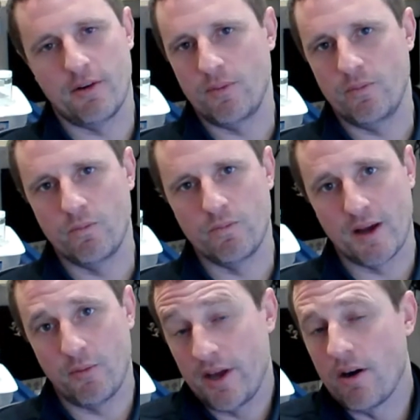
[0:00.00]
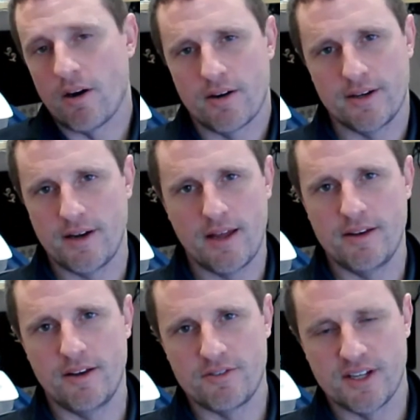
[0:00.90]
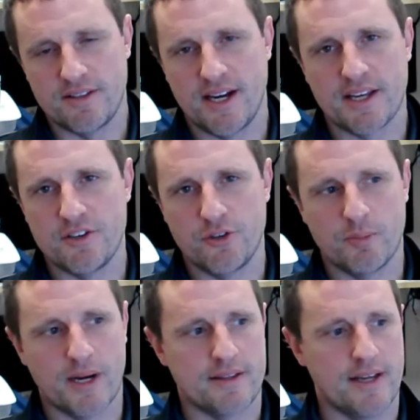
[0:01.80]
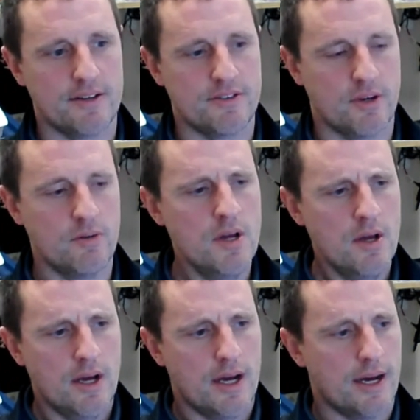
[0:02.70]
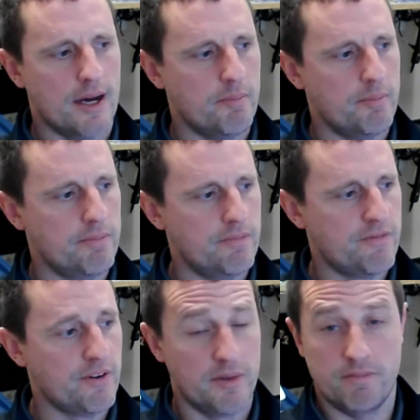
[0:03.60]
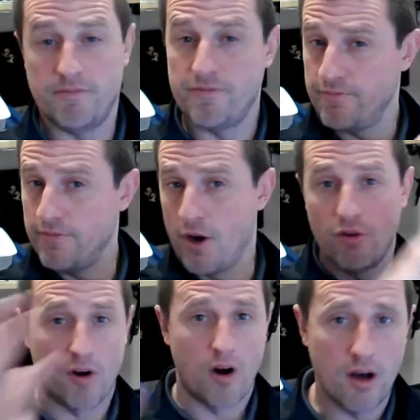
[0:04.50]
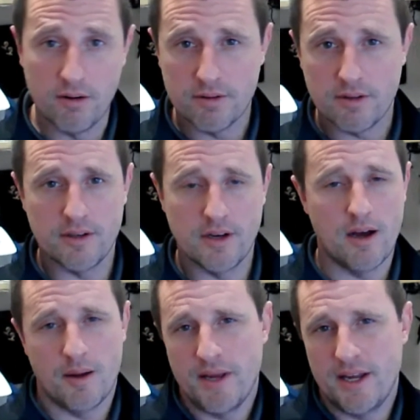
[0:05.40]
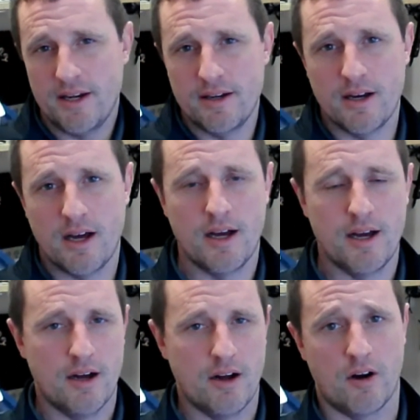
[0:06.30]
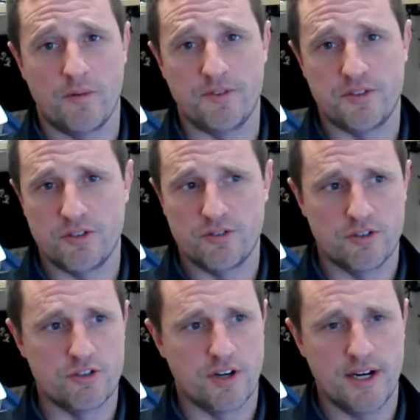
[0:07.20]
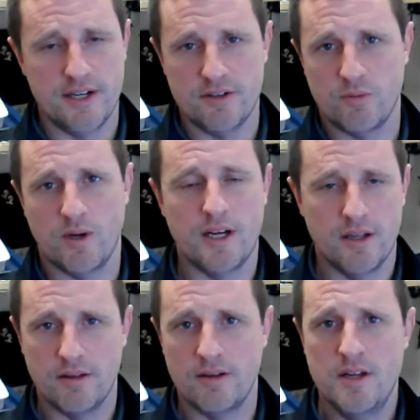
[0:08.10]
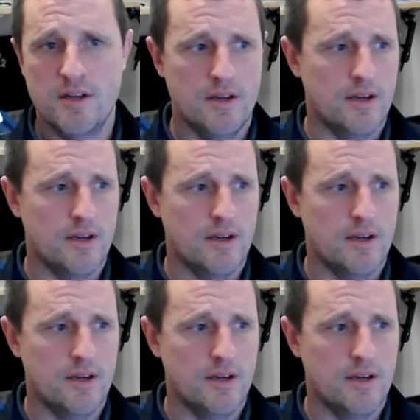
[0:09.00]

that we are, and there's nothing I can do about that. So, from overall, no, I mean, our officers are trained well.